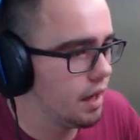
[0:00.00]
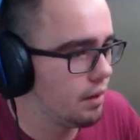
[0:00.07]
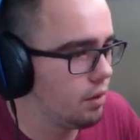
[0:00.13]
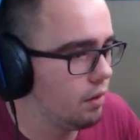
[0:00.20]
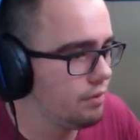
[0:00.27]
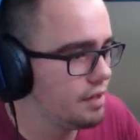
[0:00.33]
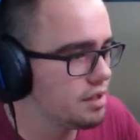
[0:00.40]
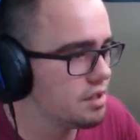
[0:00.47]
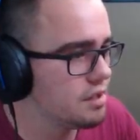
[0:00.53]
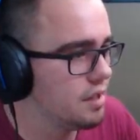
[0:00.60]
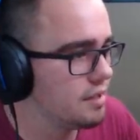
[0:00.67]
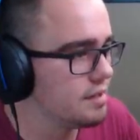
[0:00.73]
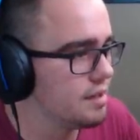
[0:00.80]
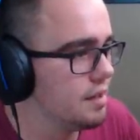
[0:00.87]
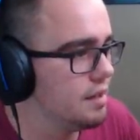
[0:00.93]
I don't know if this
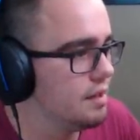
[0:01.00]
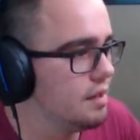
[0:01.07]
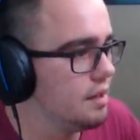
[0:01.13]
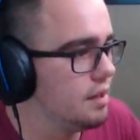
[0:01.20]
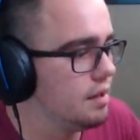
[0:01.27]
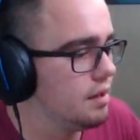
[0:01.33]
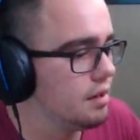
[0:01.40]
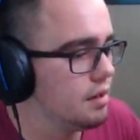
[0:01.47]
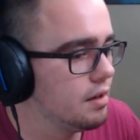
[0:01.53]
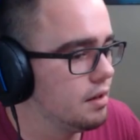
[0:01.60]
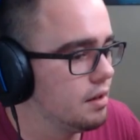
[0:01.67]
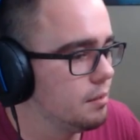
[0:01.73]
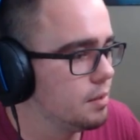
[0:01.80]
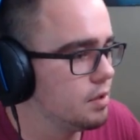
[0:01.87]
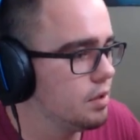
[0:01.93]
does anything,
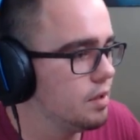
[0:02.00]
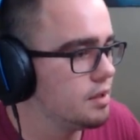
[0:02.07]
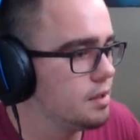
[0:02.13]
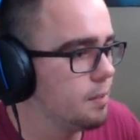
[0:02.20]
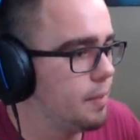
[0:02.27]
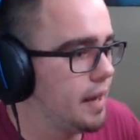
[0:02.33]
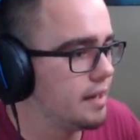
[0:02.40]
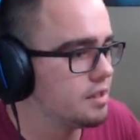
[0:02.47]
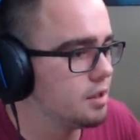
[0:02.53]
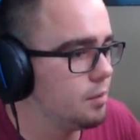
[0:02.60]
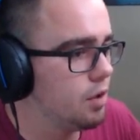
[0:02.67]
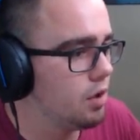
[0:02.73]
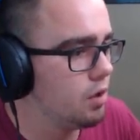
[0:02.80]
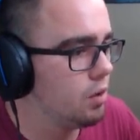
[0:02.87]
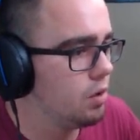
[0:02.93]
but there is a
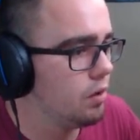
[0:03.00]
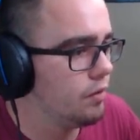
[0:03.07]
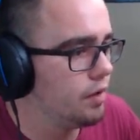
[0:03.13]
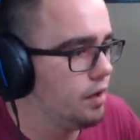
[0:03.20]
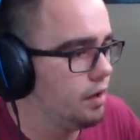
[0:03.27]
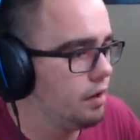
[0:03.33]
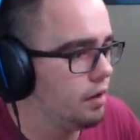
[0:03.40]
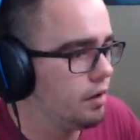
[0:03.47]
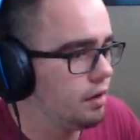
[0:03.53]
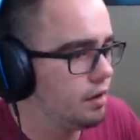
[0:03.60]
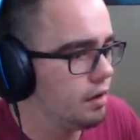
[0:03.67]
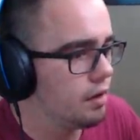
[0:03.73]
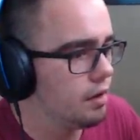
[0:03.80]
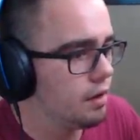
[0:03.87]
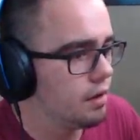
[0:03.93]
basketball goal over here.
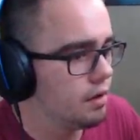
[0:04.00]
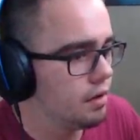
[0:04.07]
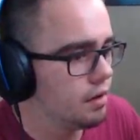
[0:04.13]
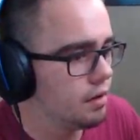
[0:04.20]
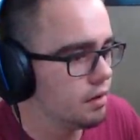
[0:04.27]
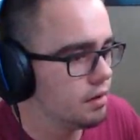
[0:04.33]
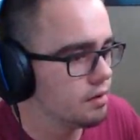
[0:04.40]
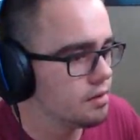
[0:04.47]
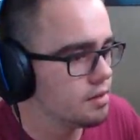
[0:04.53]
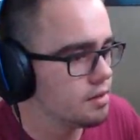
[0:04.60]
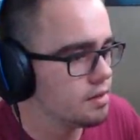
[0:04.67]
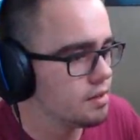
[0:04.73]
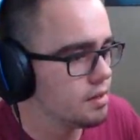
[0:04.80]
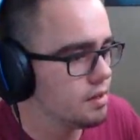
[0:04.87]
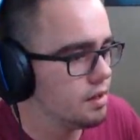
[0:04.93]
Let's
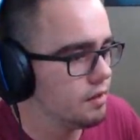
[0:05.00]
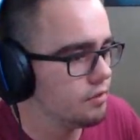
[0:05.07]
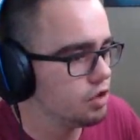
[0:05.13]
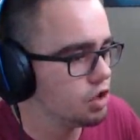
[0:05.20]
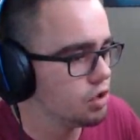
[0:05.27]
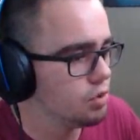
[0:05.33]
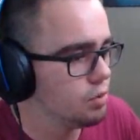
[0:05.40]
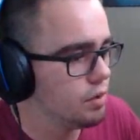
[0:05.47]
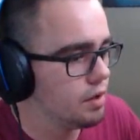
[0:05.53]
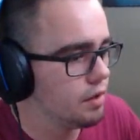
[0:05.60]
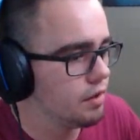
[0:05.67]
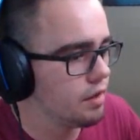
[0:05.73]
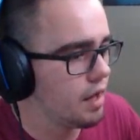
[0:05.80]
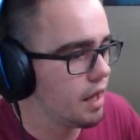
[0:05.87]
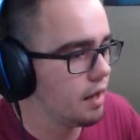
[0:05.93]
see if
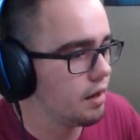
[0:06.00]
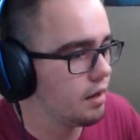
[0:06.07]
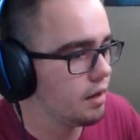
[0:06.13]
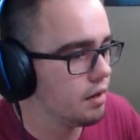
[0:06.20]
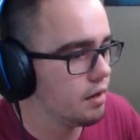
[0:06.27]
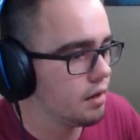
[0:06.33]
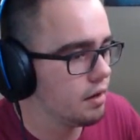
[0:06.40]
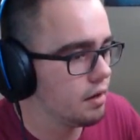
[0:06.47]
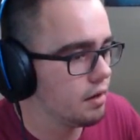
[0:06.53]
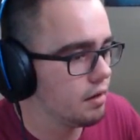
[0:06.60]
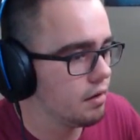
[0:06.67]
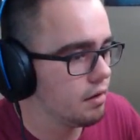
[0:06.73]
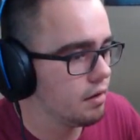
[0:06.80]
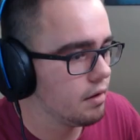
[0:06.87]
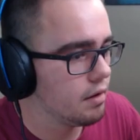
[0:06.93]
shooting that.
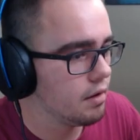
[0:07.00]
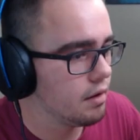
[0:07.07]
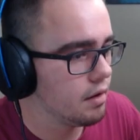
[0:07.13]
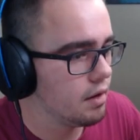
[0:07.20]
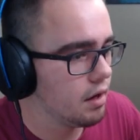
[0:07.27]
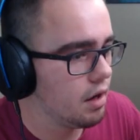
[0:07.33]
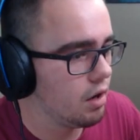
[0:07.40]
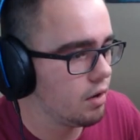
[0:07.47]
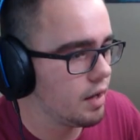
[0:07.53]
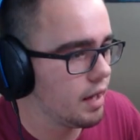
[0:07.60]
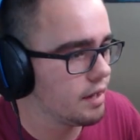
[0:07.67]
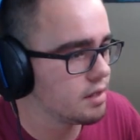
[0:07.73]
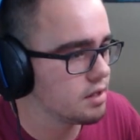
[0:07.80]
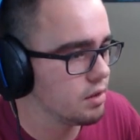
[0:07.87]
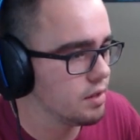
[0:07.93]

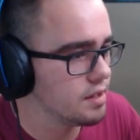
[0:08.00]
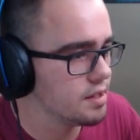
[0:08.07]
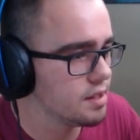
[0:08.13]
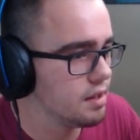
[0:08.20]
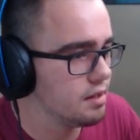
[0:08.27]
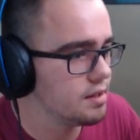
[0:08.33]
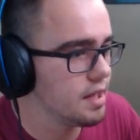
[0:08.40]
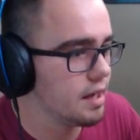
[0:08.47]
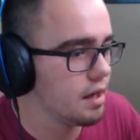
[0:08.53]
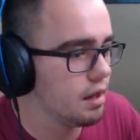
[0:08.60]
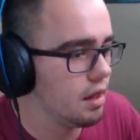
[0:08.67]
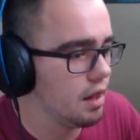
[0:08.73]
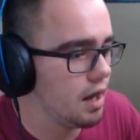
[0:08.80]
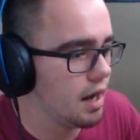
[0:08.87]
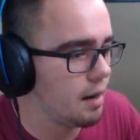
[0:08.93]
Okay, so this is going to take a
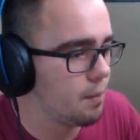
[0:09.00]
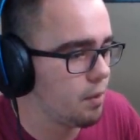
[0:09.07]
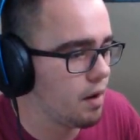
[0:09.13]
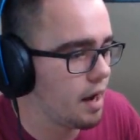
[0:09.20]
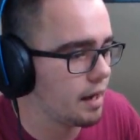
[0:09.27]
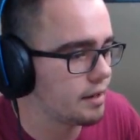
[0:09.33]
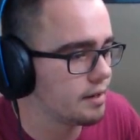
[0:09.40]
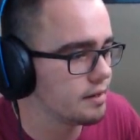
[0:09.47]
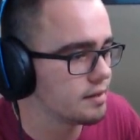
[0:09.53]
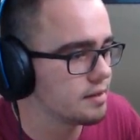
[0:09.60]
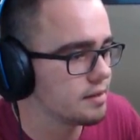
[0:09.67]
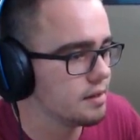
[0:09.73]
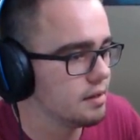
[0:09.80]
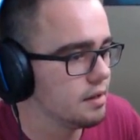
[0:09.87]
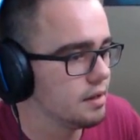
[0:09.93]
lot of practice.